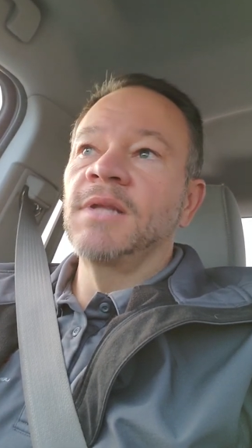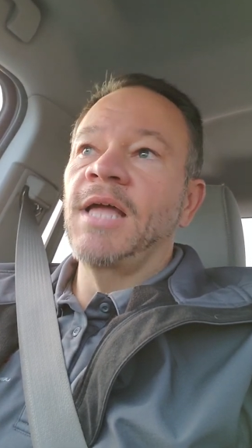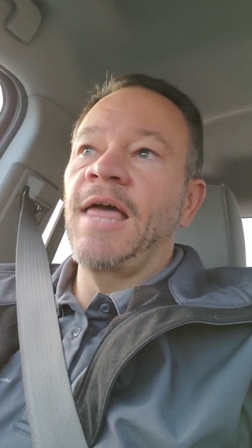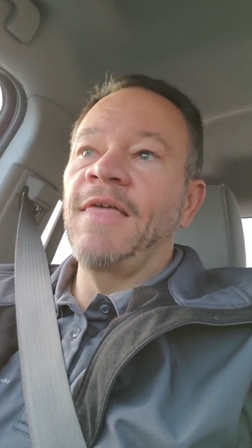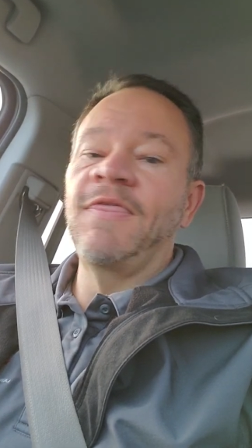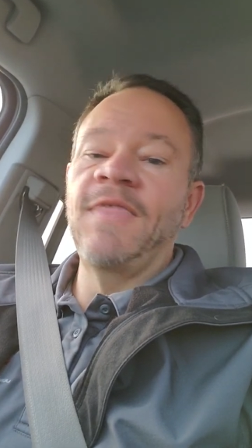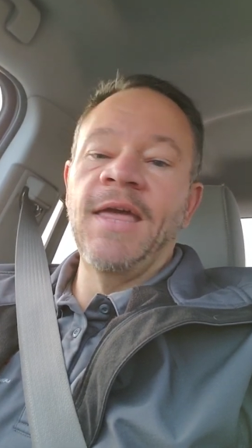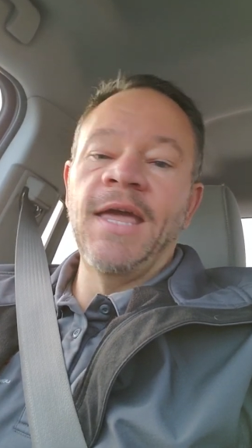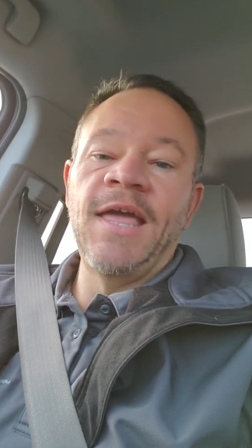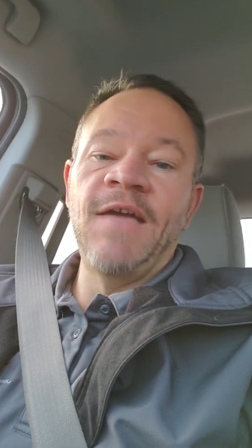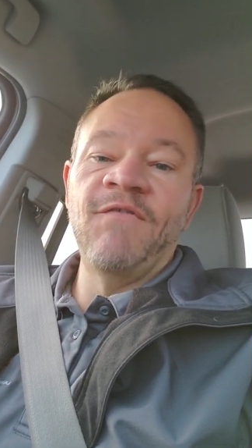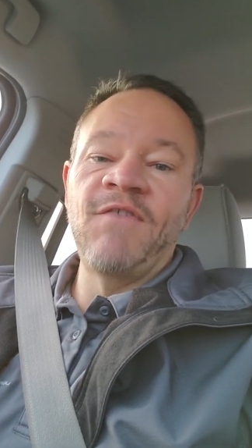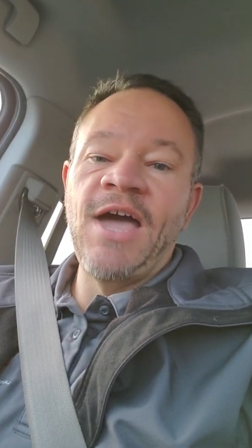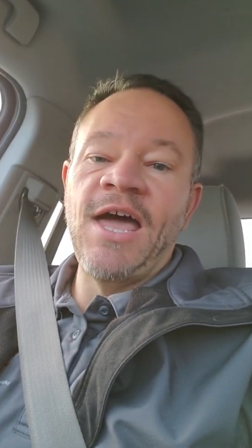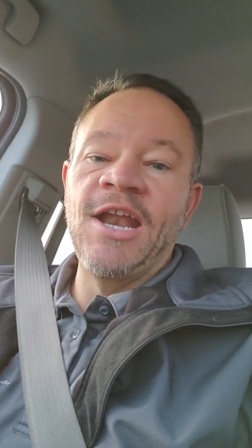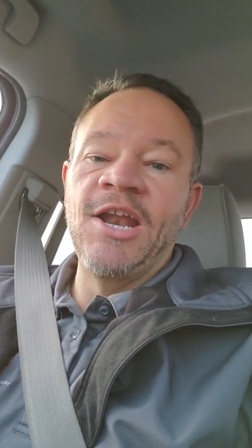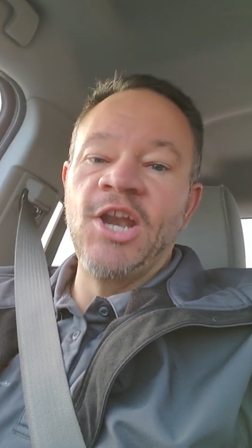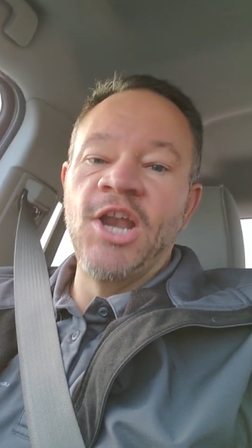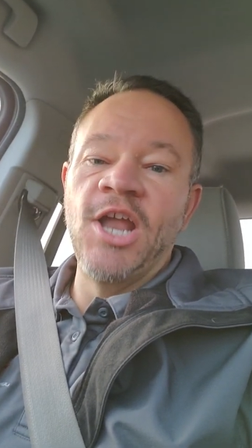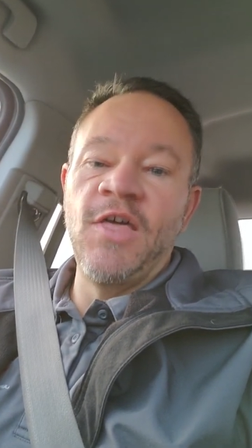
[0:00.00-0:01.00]
I think I've
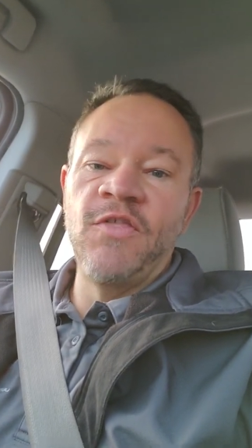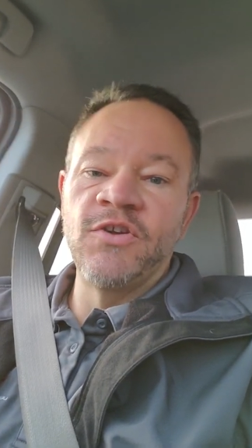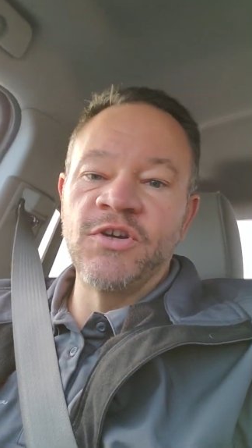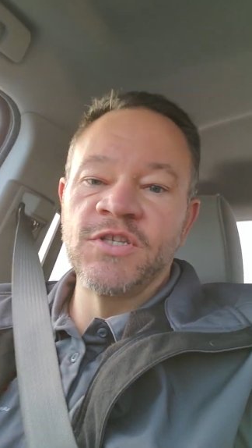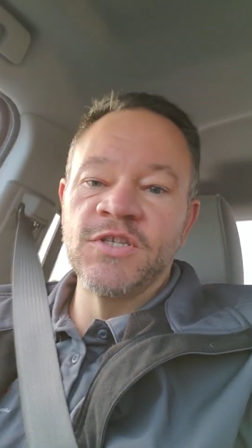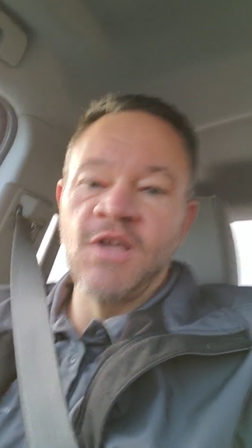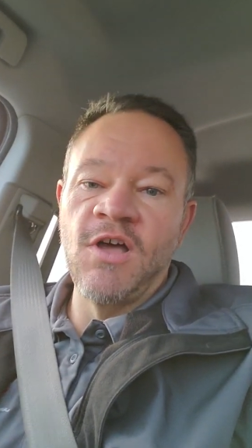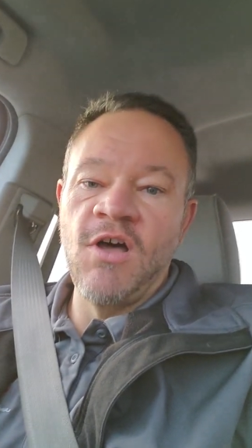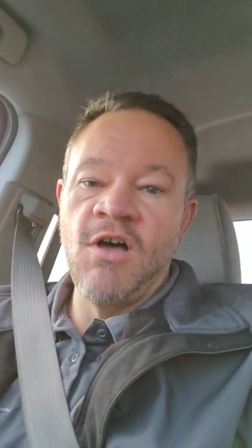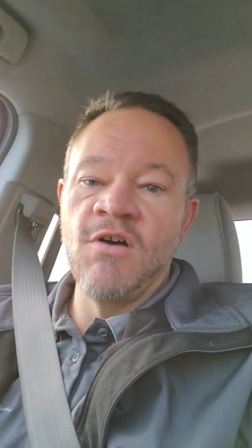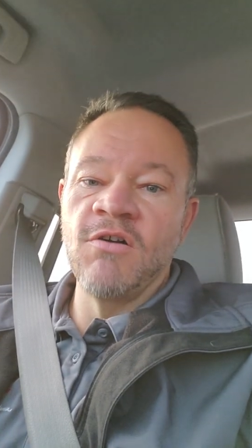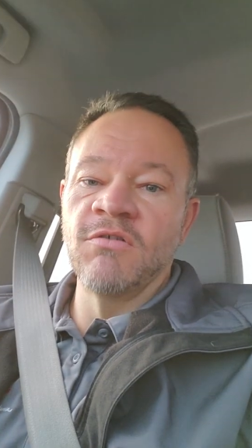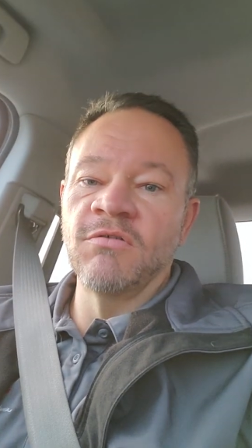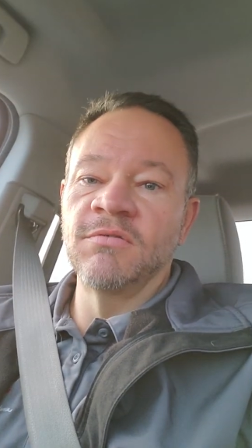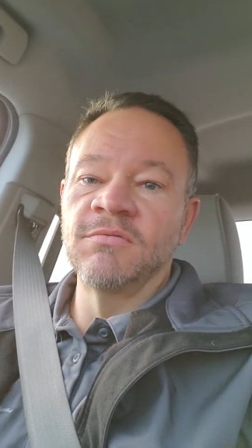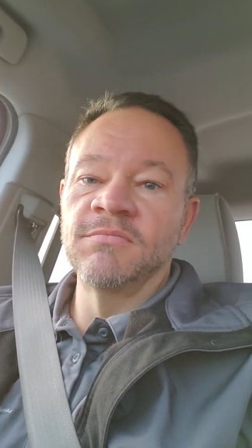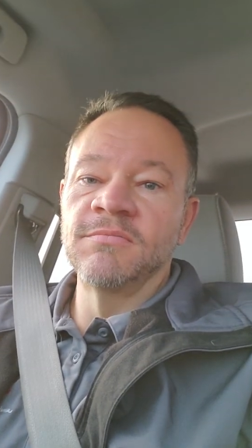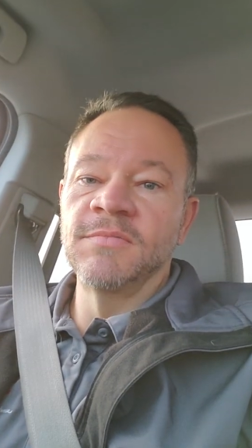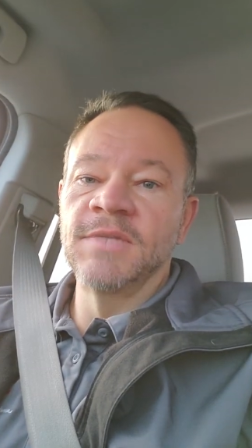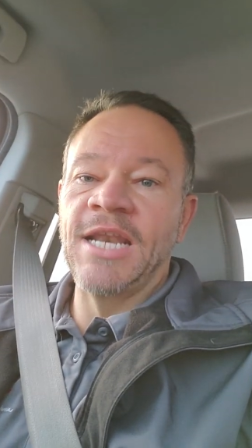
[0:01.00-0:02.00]
got another
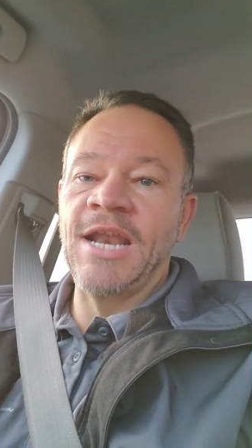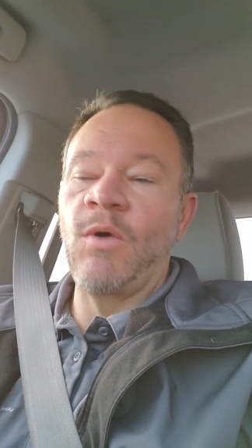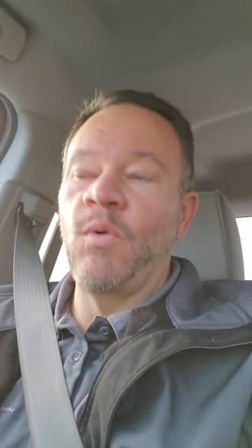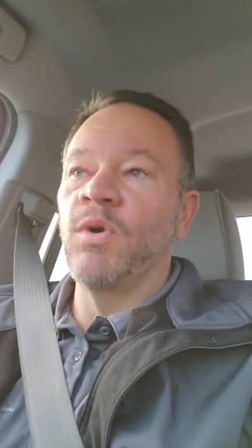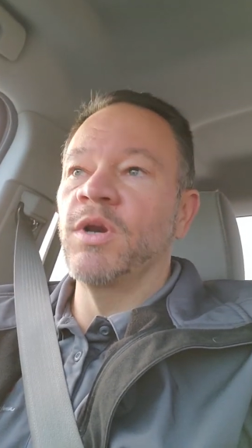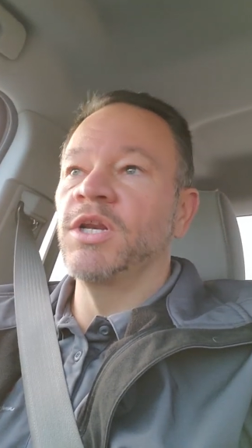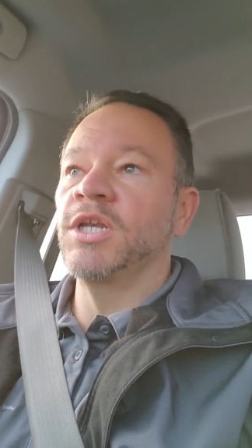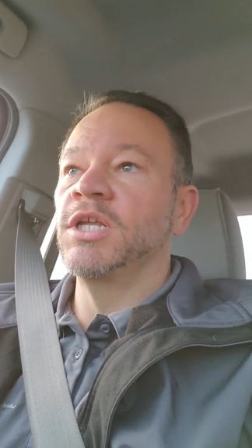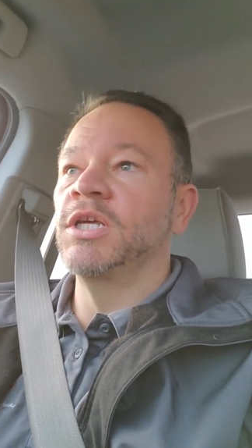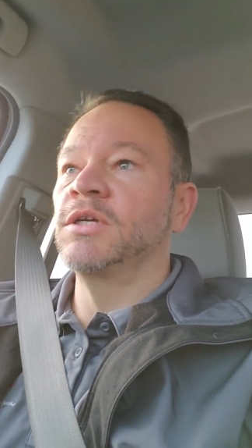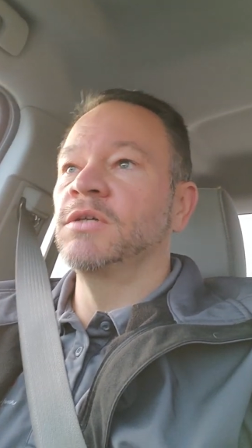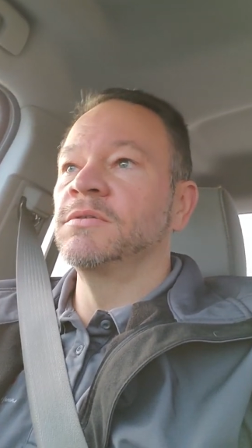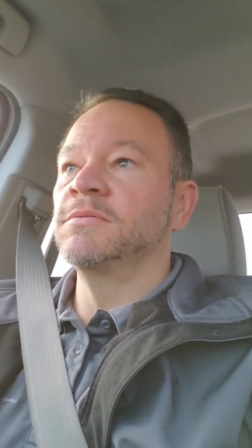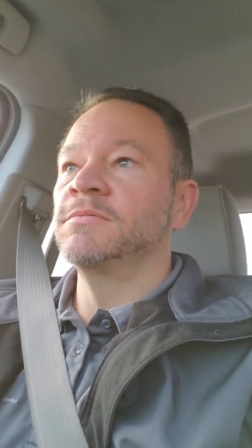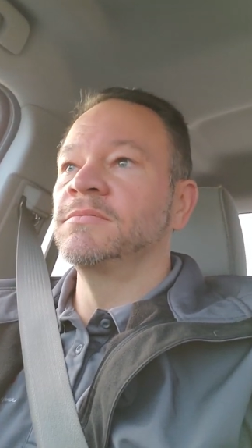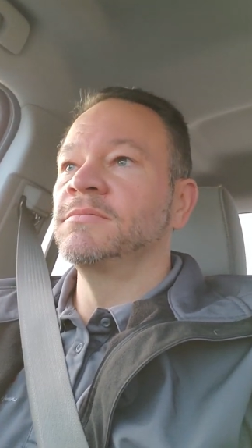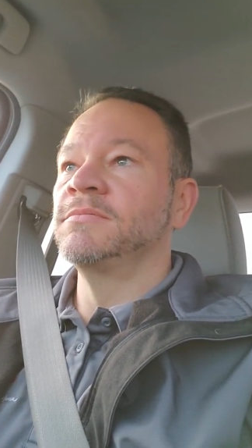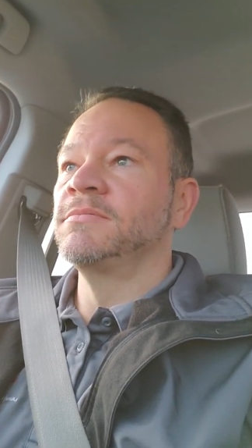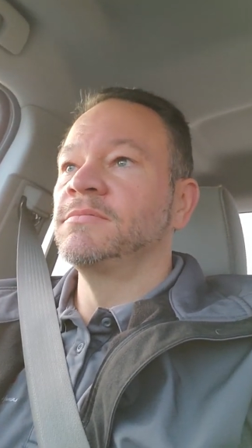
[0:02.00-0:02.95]
song that I want to do.